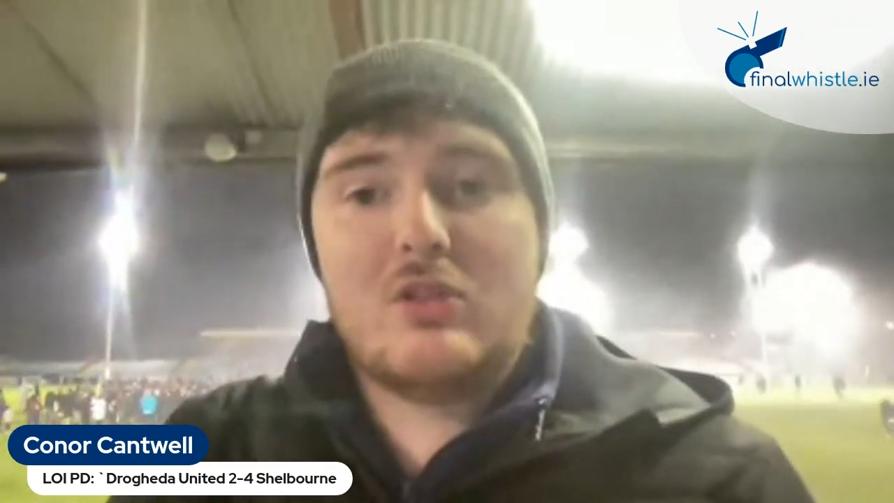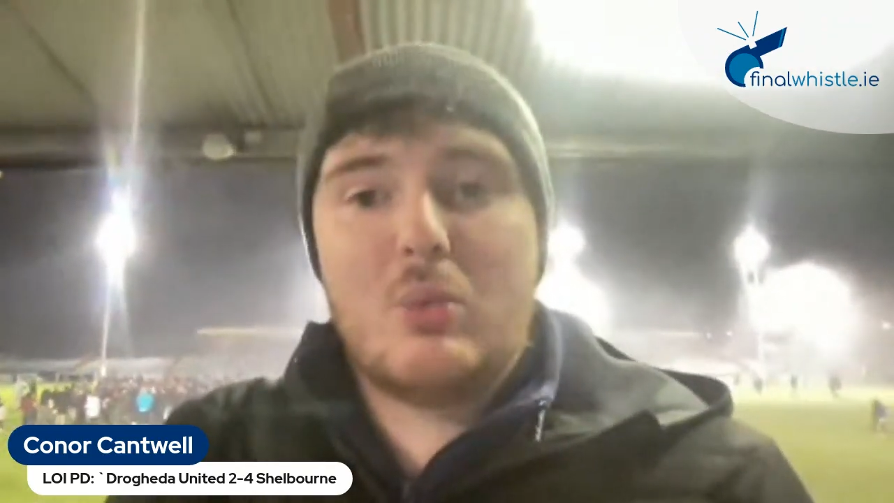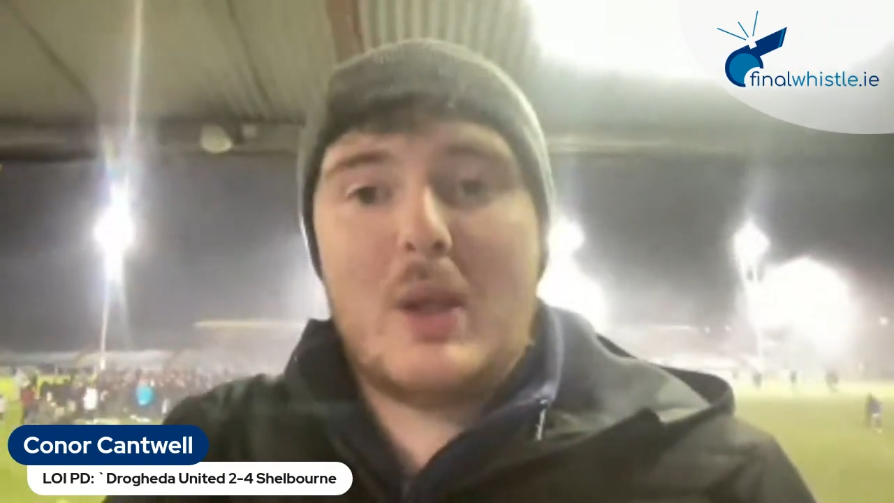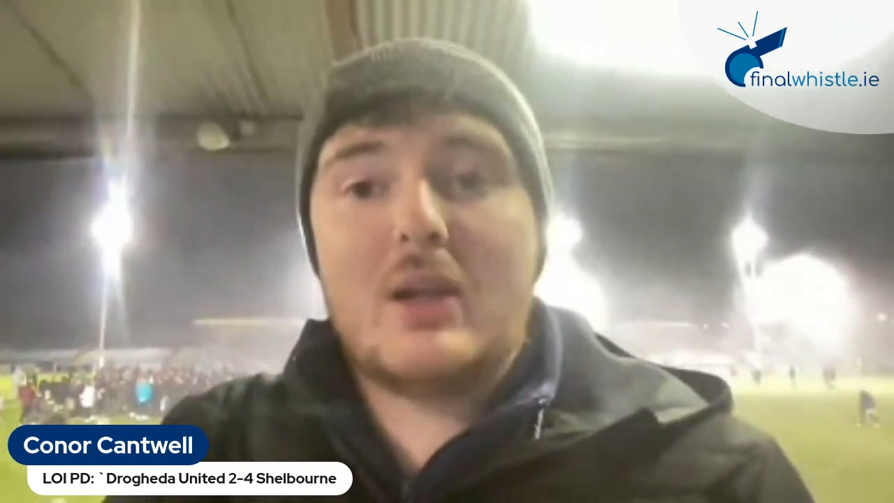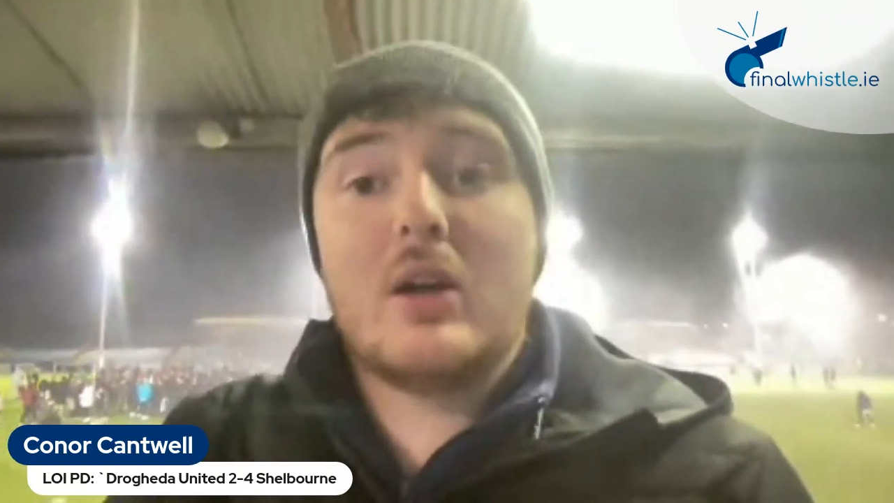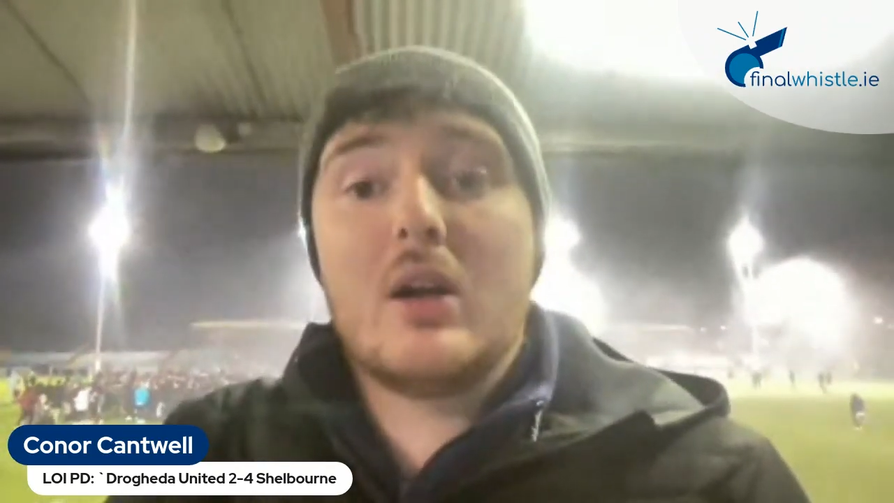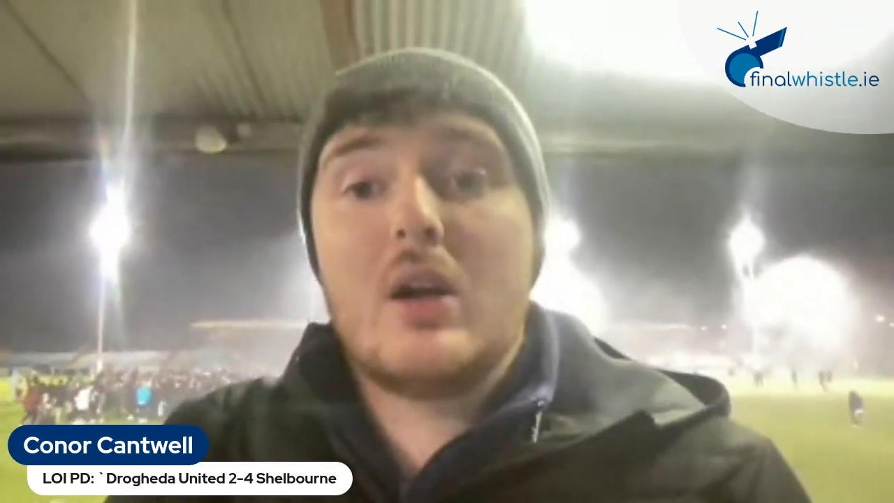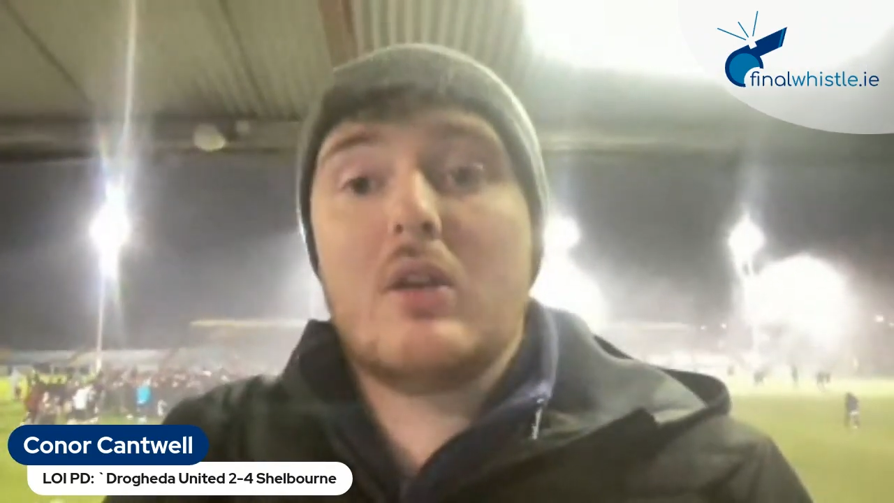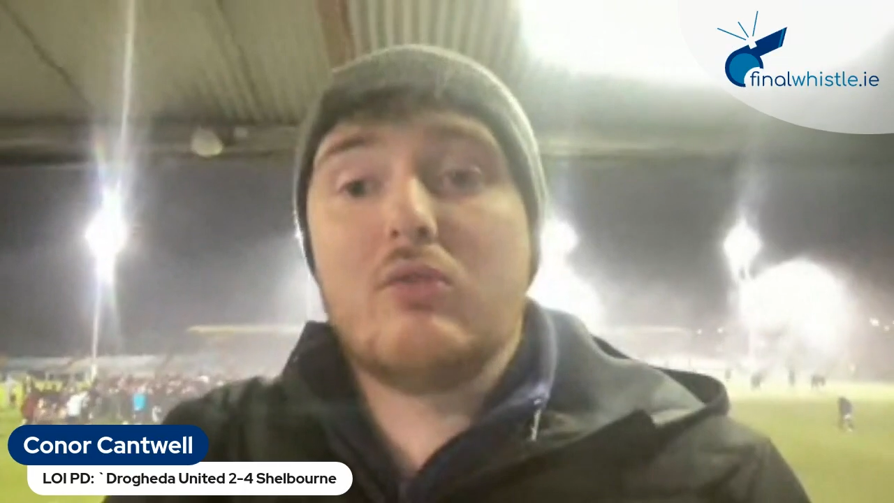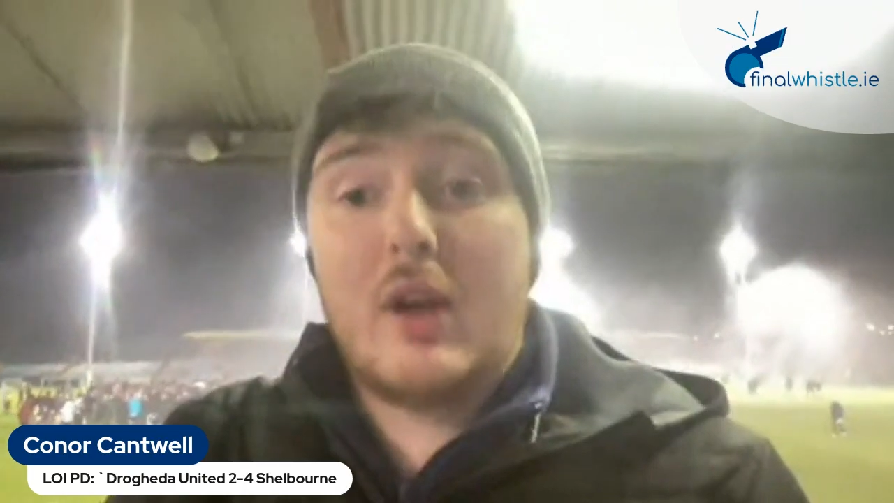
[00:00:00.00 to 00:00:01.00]
weaker
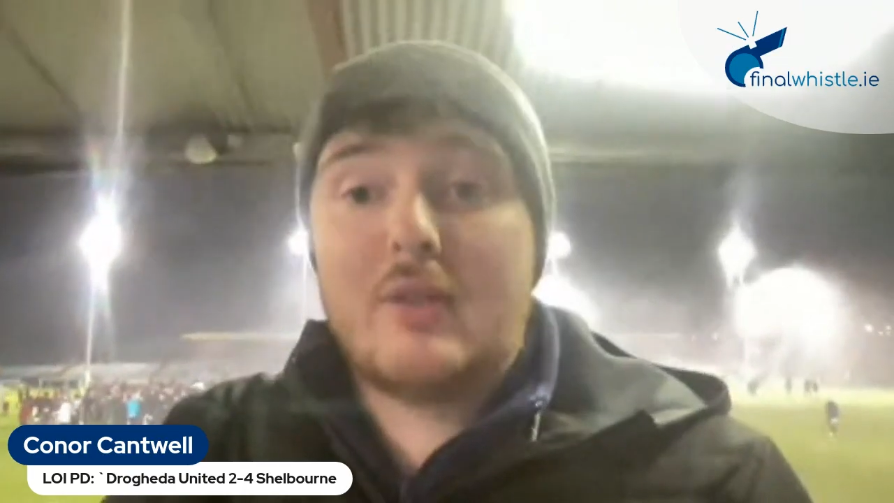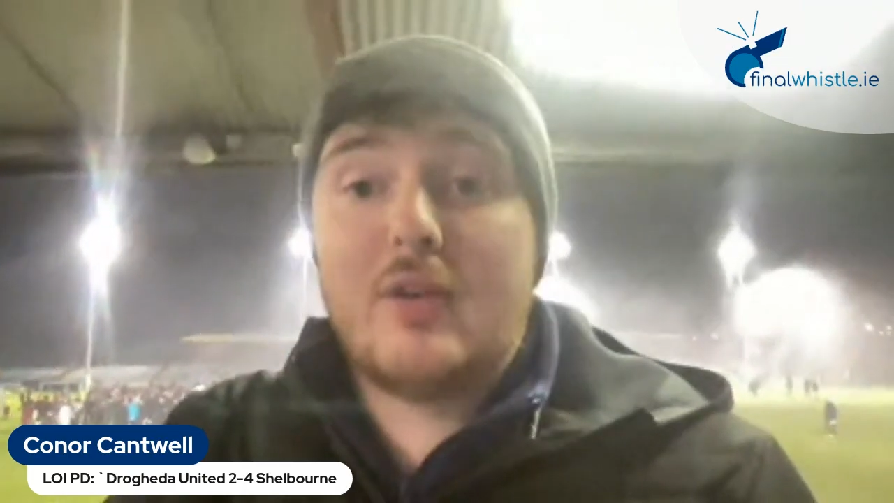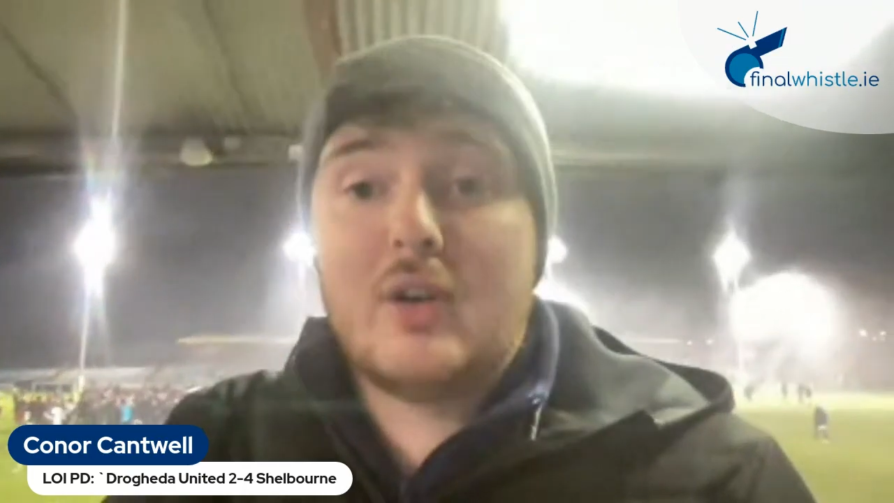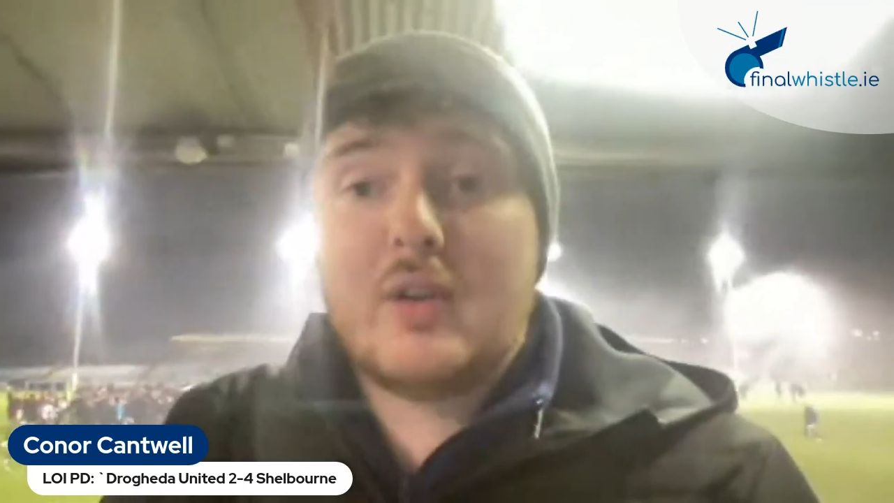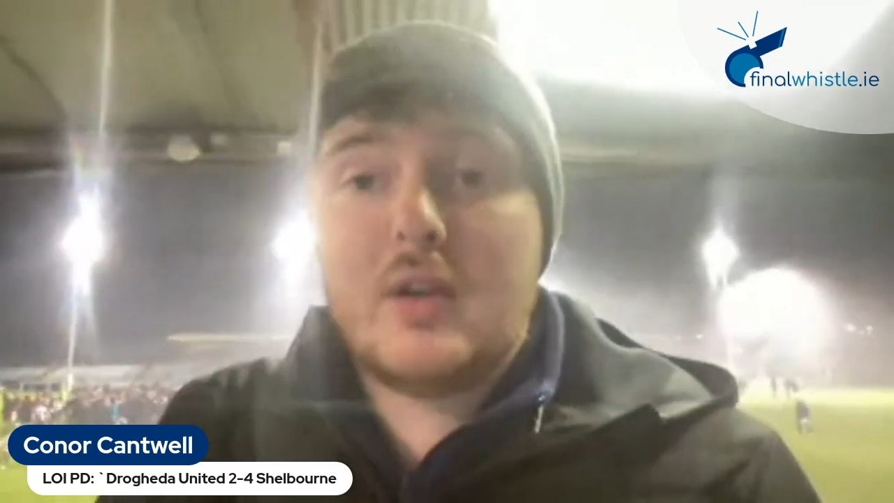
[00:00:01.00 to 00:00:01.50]
right foot.